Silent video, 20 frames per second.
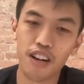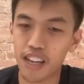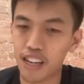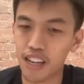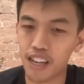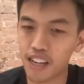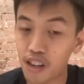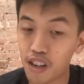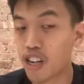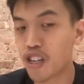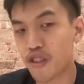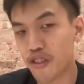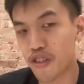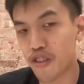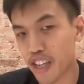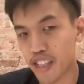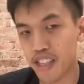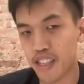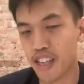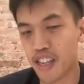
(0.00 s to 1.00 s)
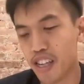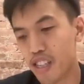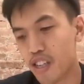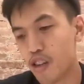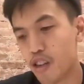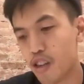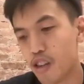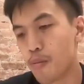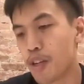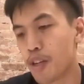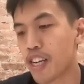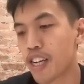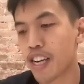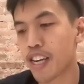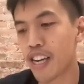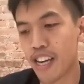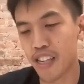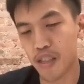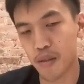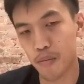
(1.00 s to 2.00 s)
like contracts that the OP
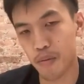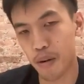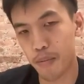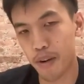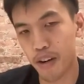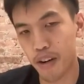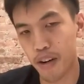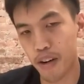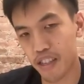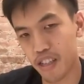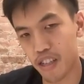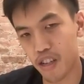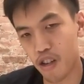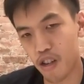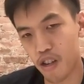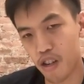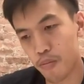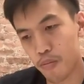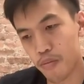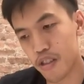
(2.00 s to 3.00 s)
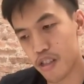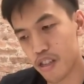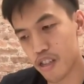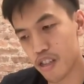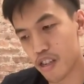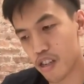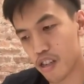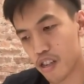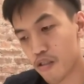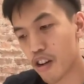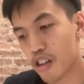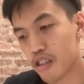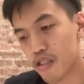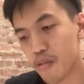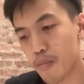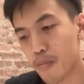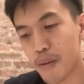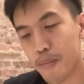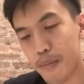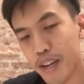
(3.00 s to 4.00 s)
stack has, primarily the
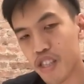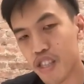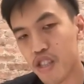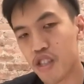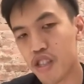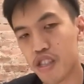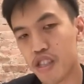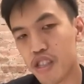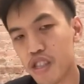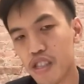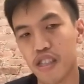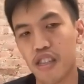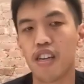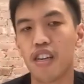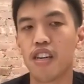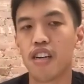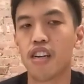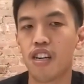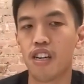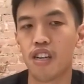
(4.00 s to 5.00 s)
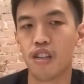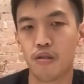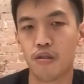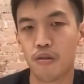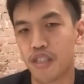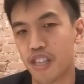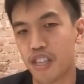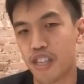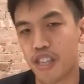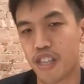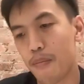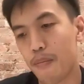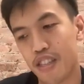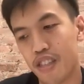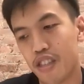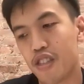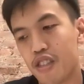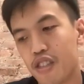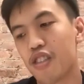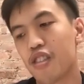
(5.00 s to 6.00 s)
cross-domain messengers, to send the
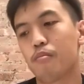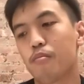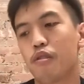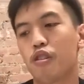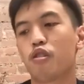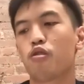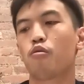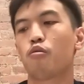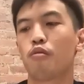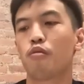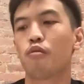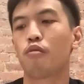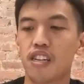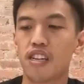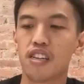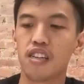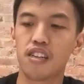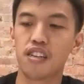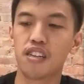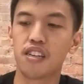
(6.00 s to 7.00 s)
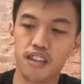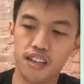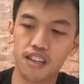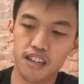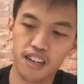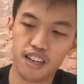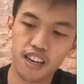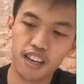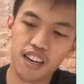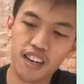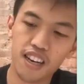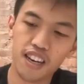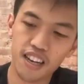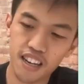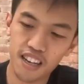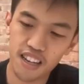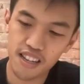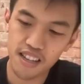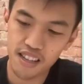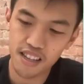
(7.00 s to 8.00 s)
messages between
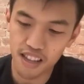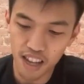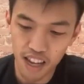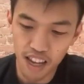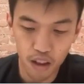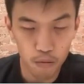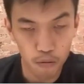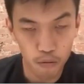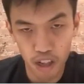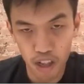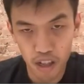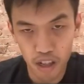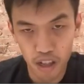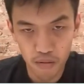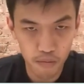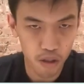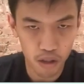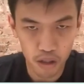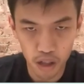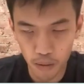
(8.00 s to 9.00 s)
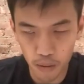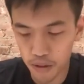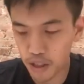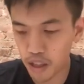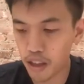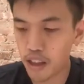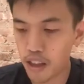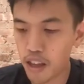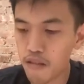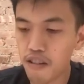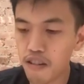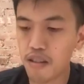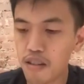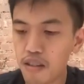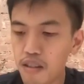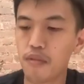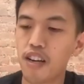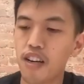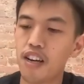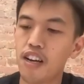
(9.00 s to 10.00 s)
the L1, which is obviously
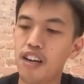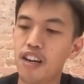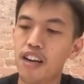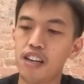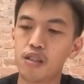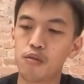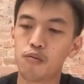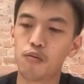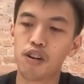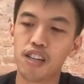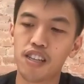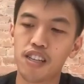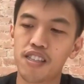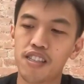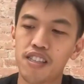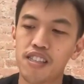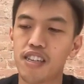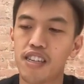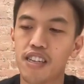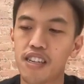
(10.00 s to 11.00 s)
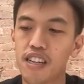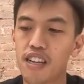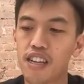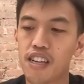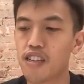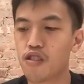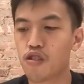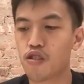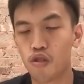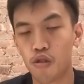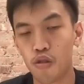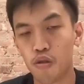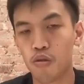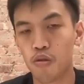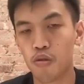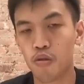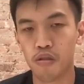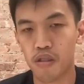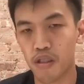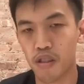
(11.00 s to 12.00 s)
Ethereum, as well as the
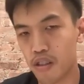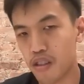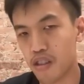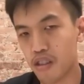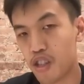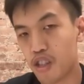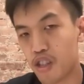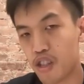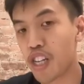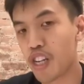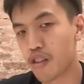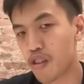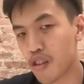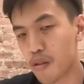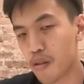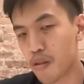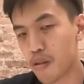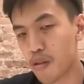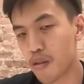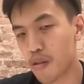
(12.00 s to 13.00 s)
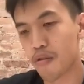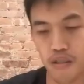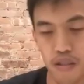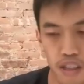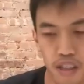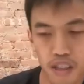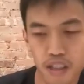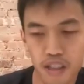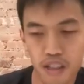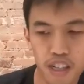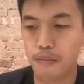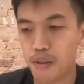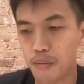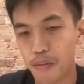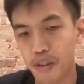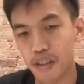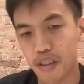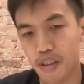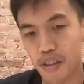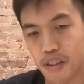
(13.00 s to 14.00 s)
L2, the chain that you deploy, so either
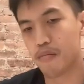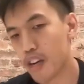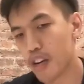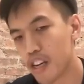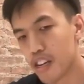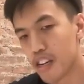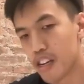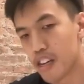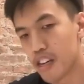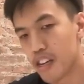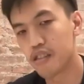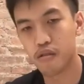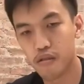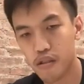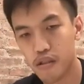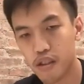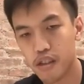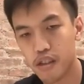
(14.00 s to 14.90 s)
Optimism based